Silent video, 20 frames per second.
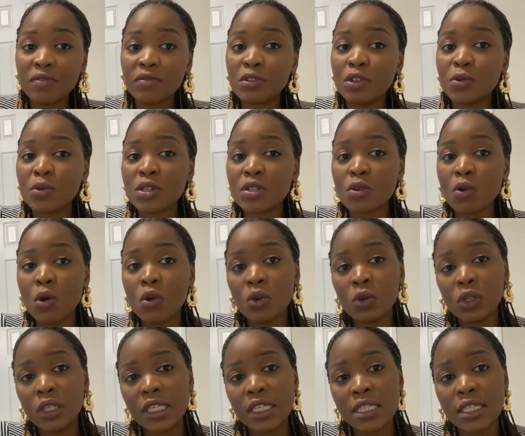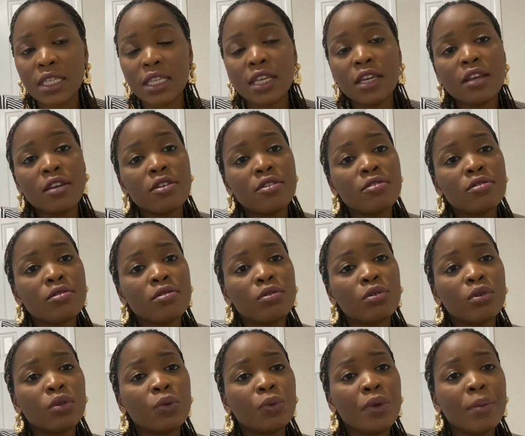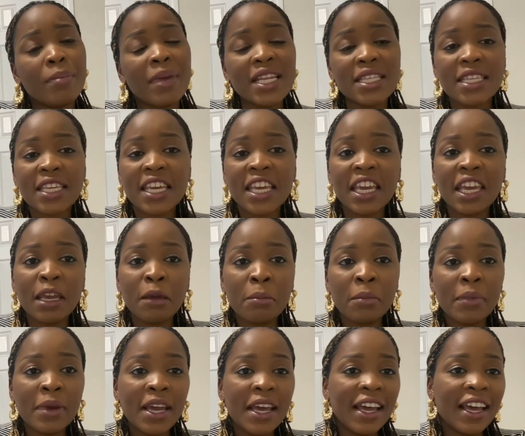even know he was congolese so we met him